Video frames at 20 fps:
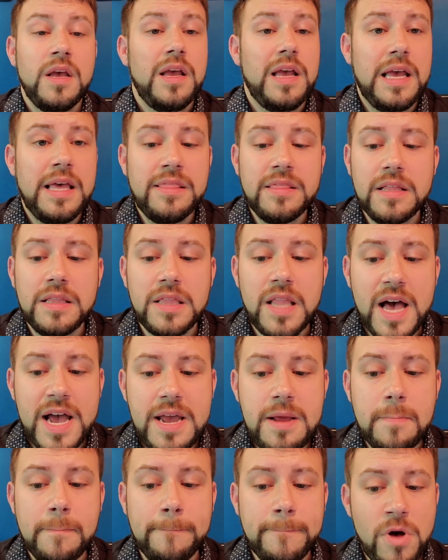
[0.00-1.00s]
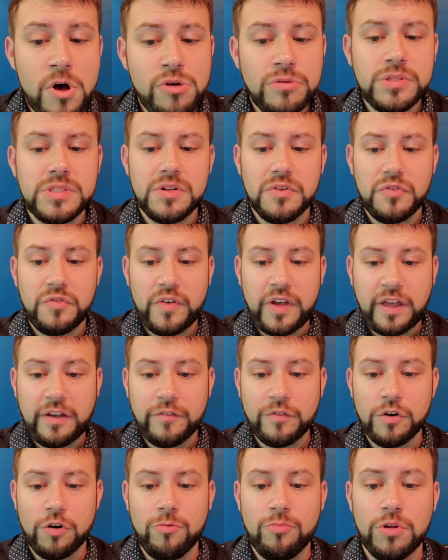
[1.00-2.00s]
In the light most
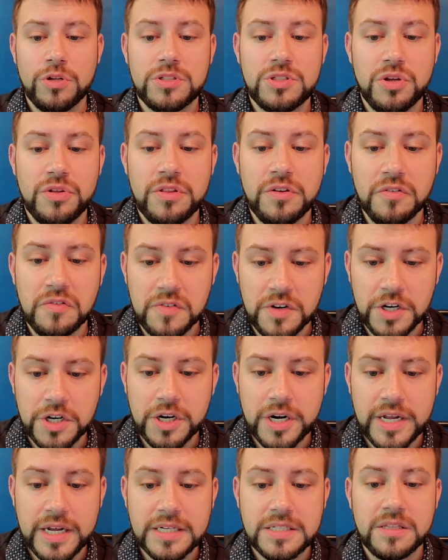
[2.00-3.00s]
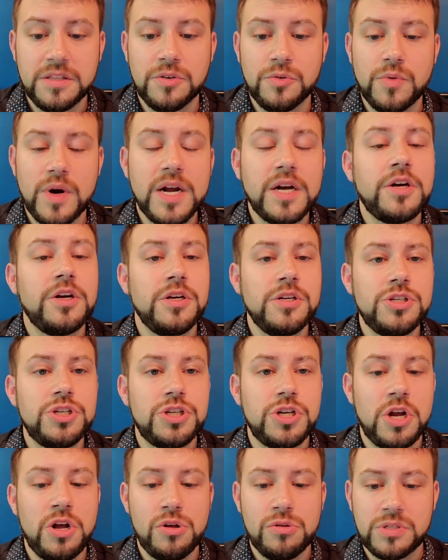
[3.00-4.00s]
favorable to the verdict, the record
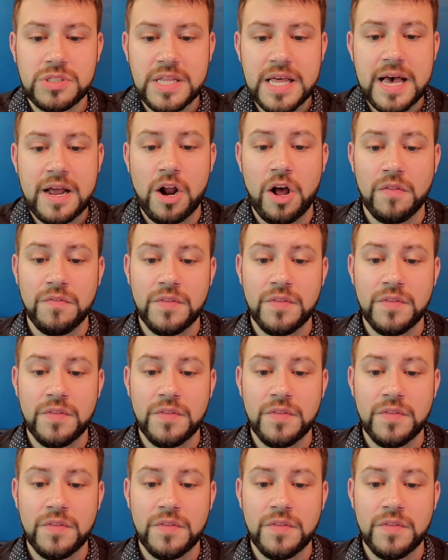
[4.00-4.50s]
shows that on